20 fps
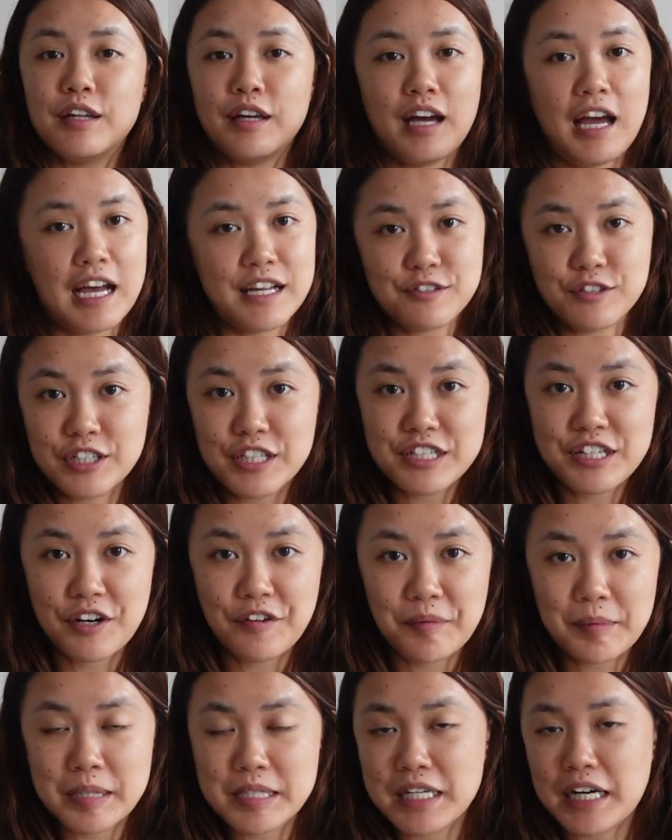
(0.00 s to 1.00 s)
as you can tell
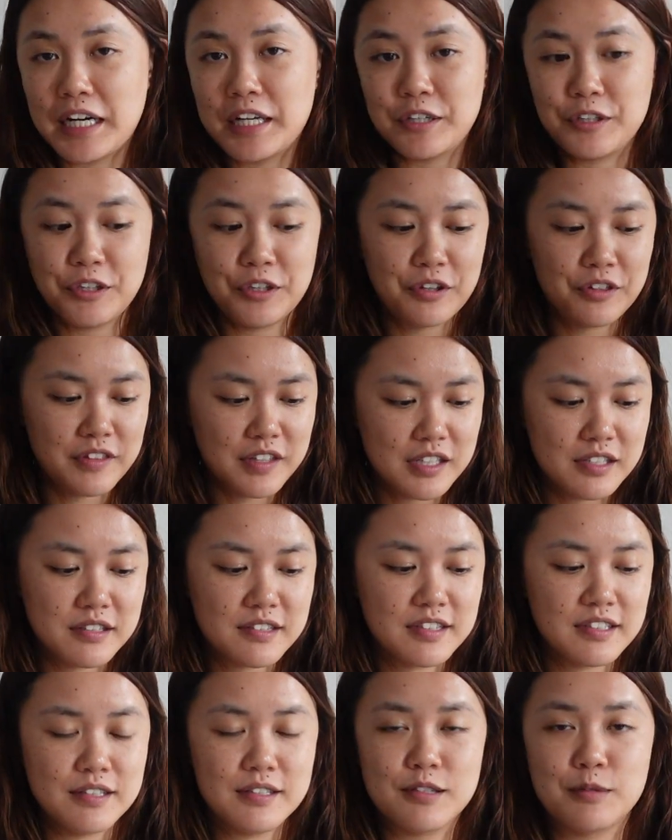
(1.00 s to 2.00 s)
from the title,
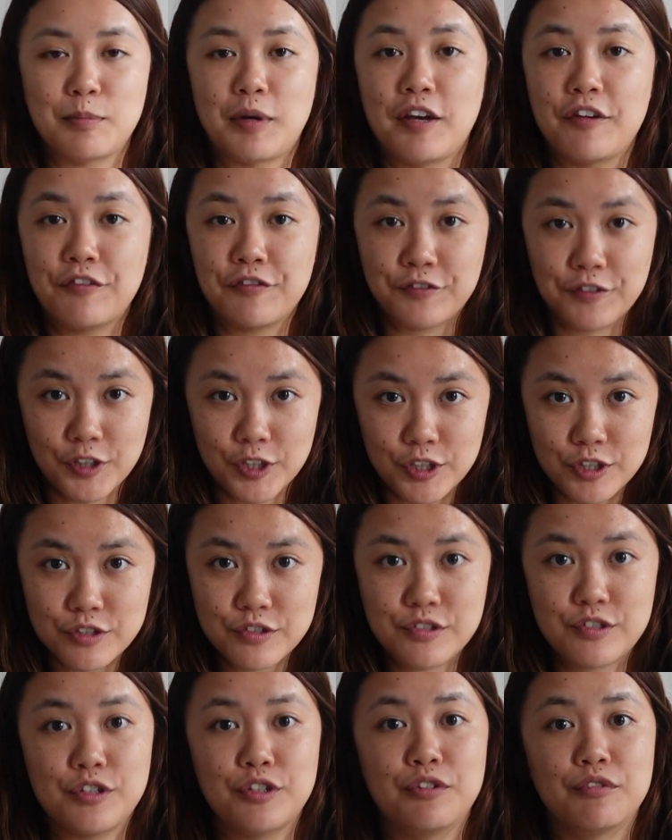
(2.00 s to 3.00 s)
this is my
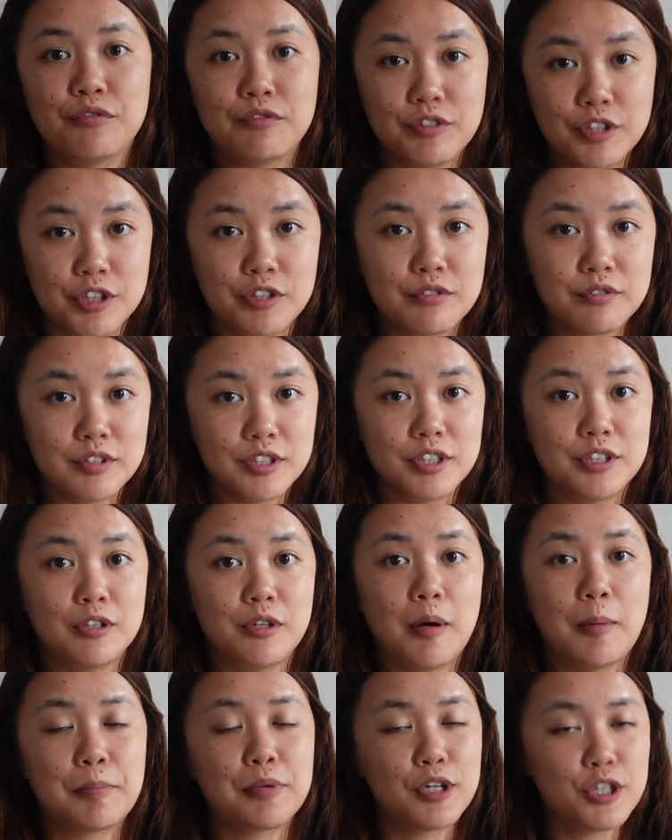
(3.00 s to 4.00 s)
first
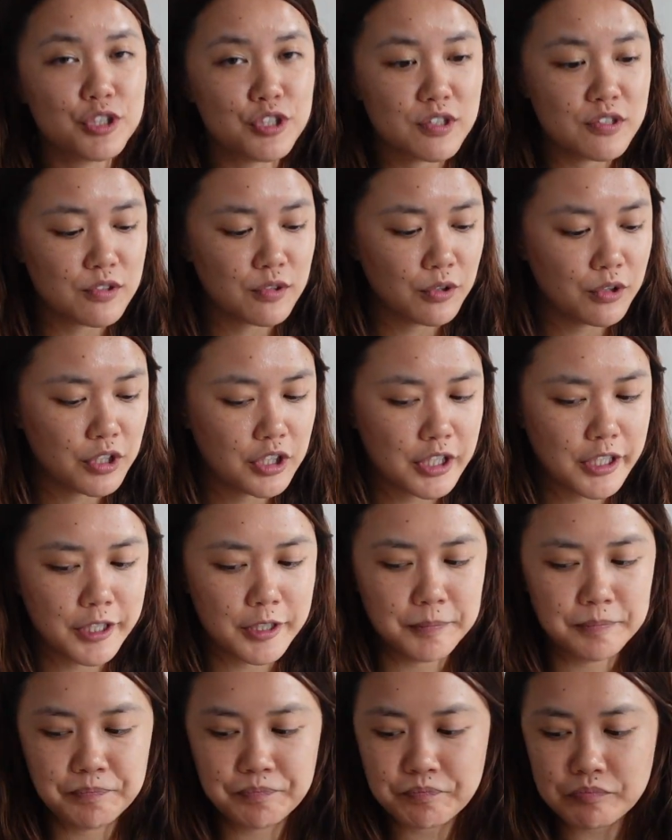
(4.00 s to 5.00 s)
RealReal purchase
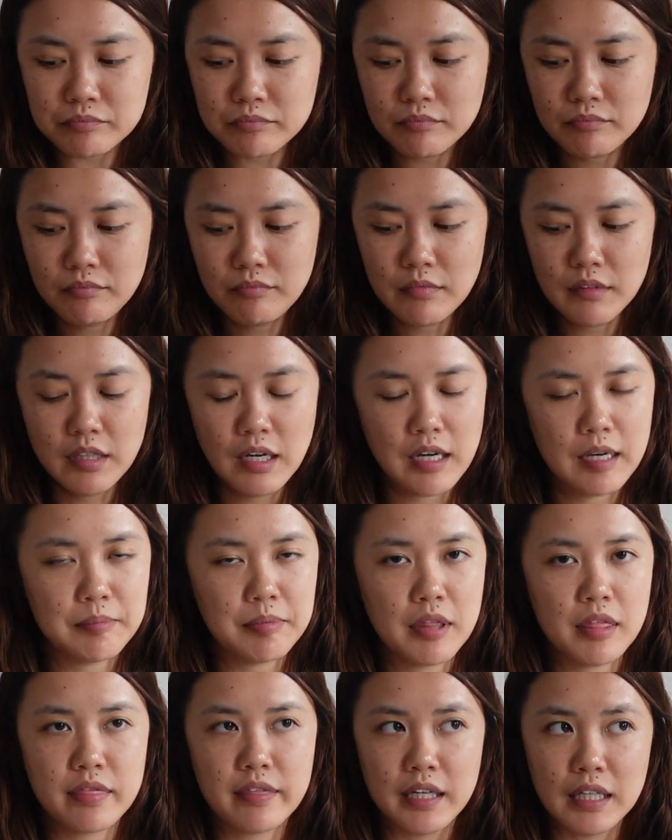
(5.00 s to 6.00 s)
order. I've
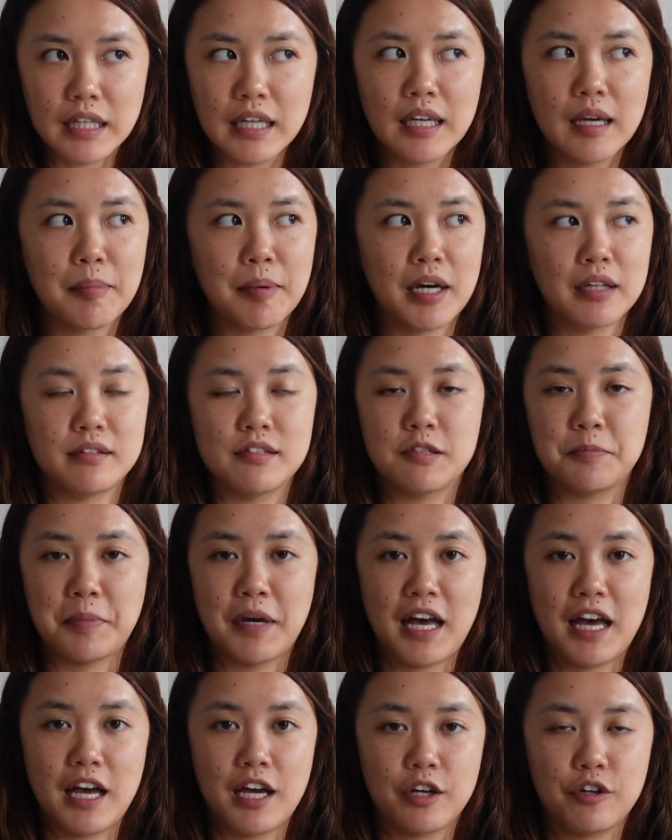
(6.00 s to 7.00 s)
been thinking about this
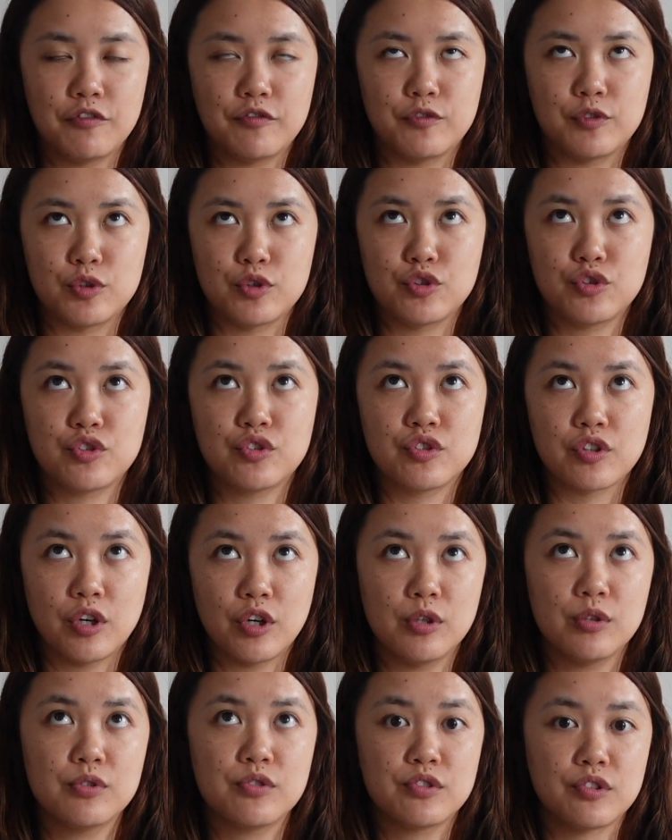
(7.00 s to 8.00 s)
bag for
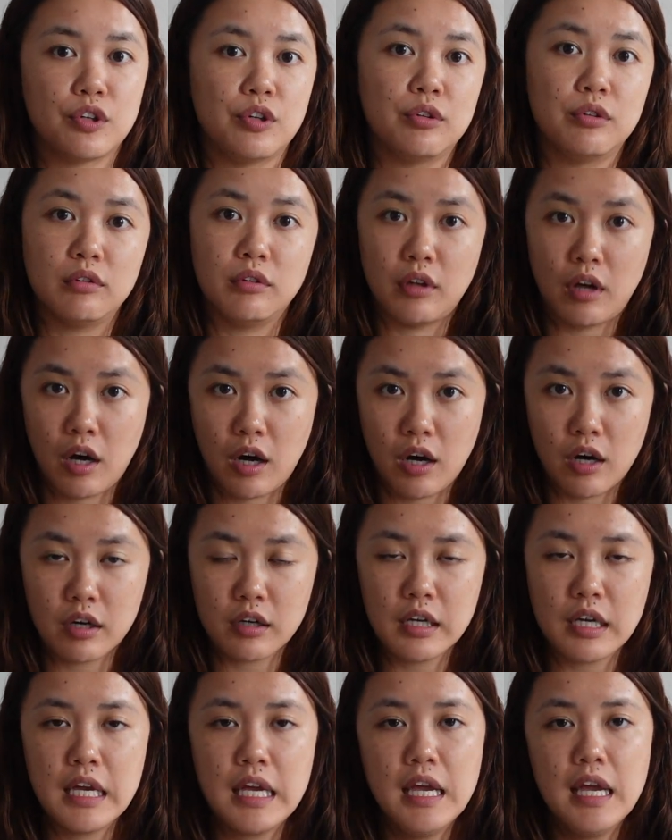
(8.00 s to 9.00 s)
so
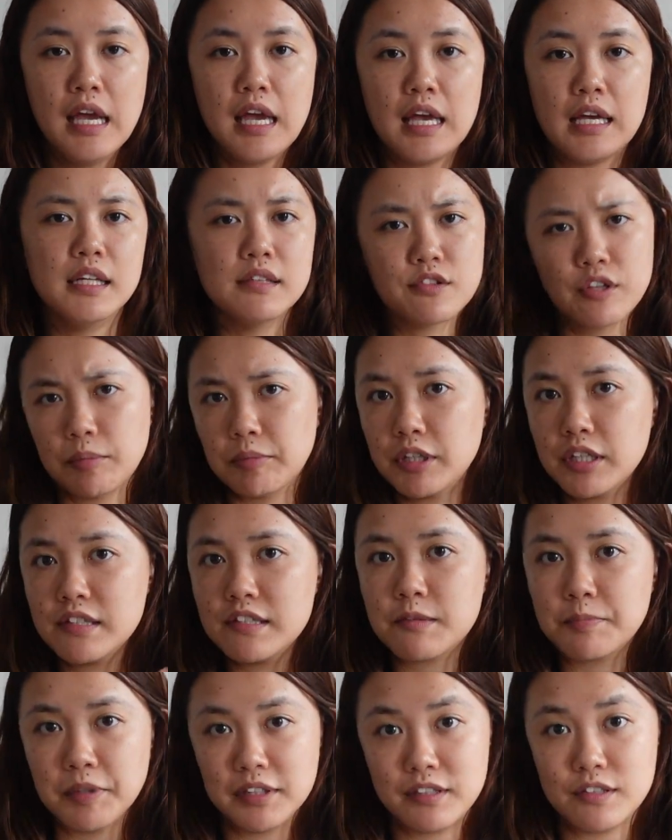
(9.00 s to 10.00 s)
long, and so I'm going to
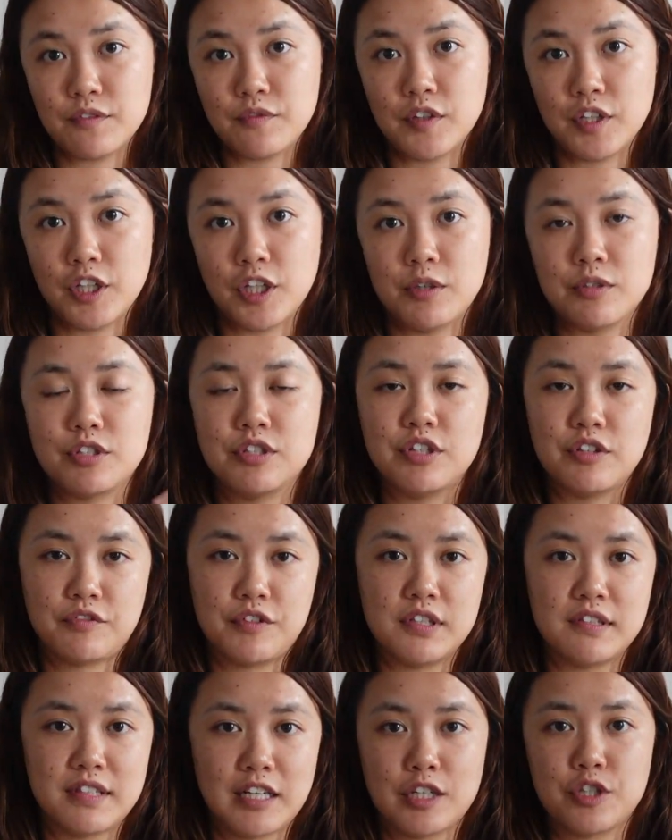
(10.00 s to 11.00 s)
split this video into
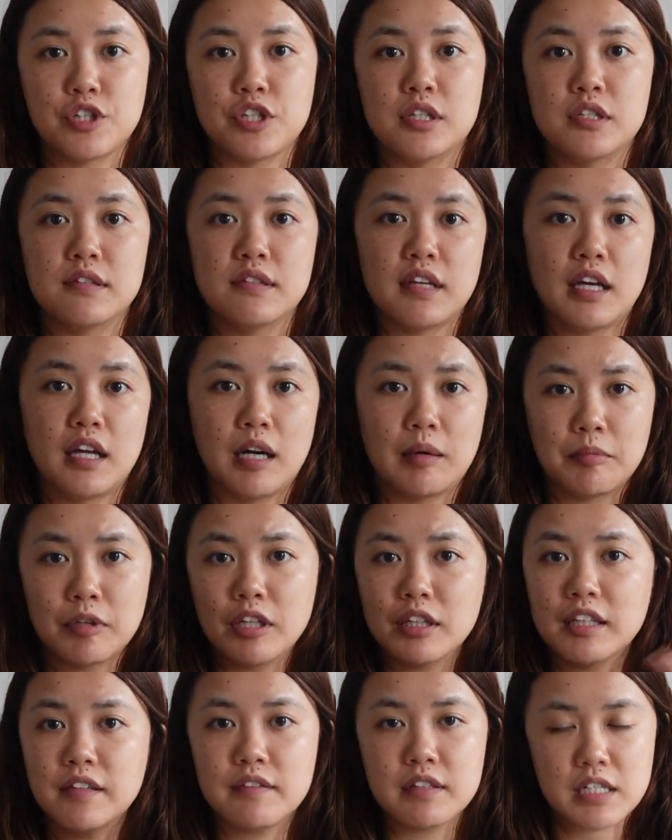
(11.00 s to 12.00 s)
different sections, and I'm going
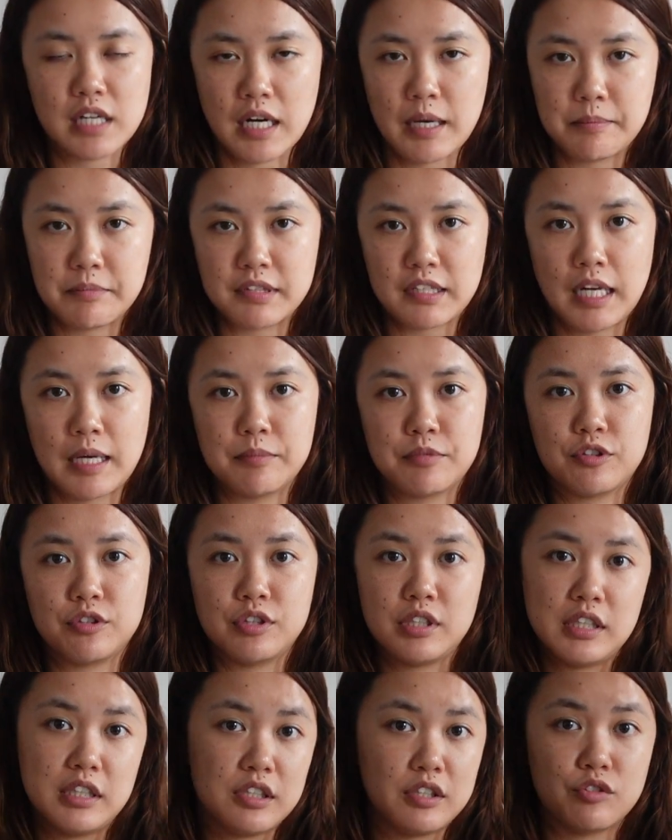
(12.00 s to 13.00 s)
to leave the timestamps
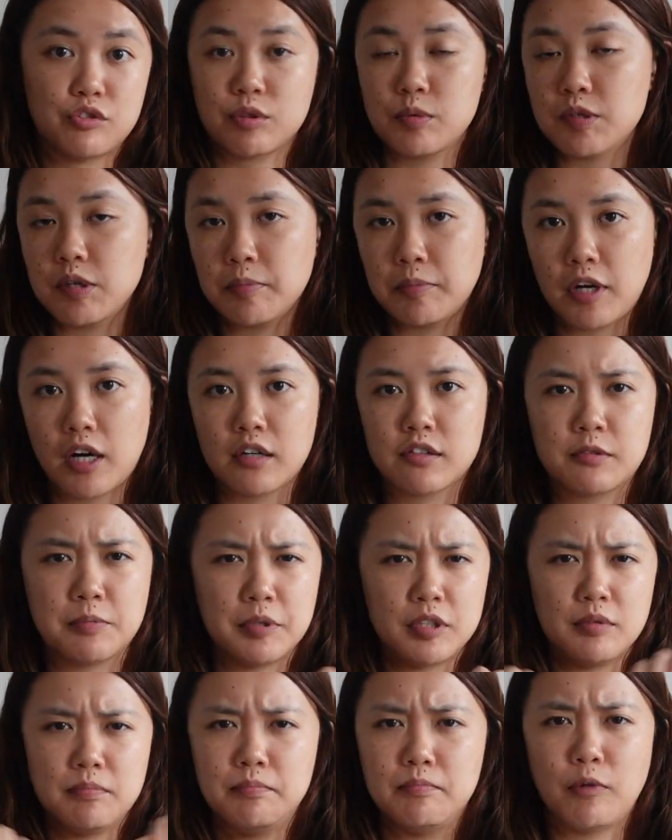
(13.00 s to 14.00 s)
in the description box,
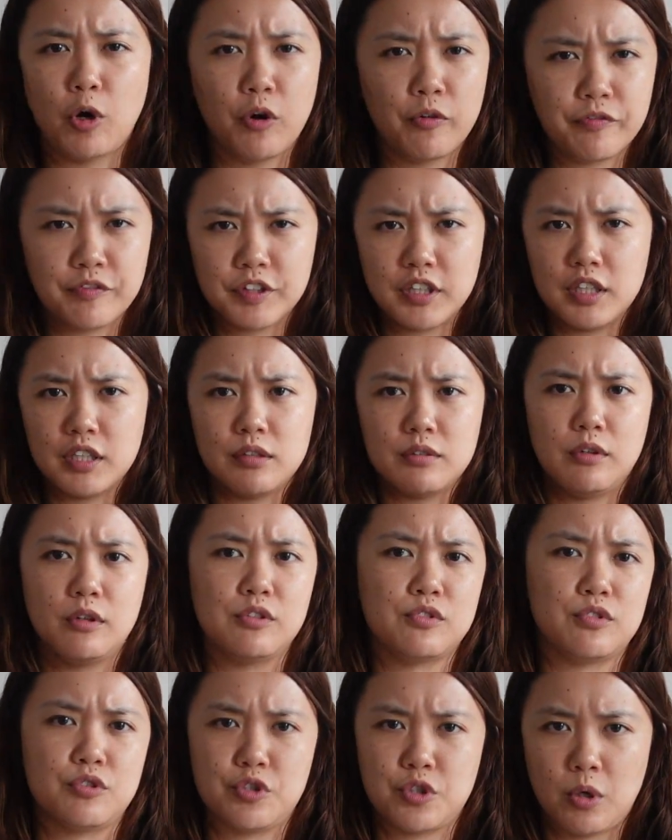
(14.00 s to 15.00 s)
but hopefully it will
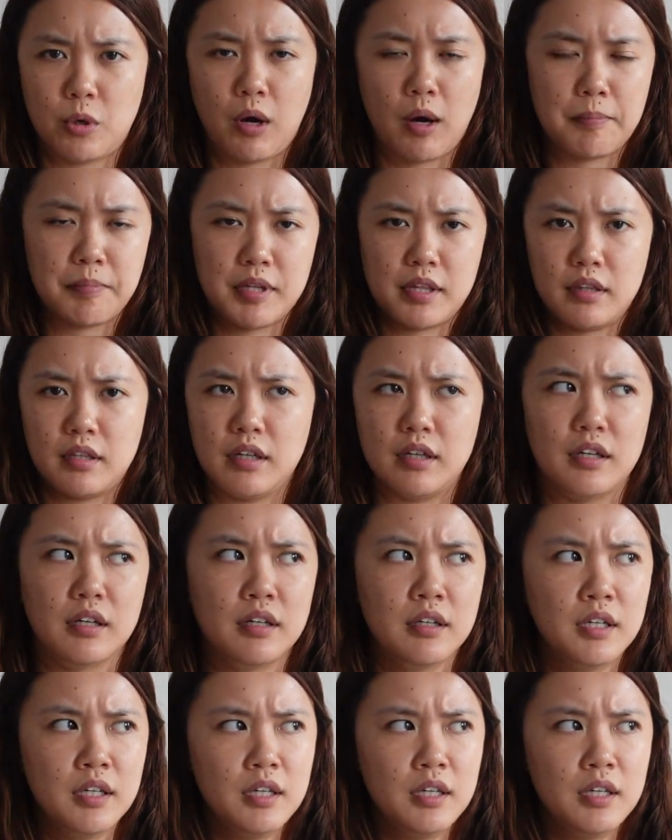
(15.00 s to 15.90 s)
also show up in the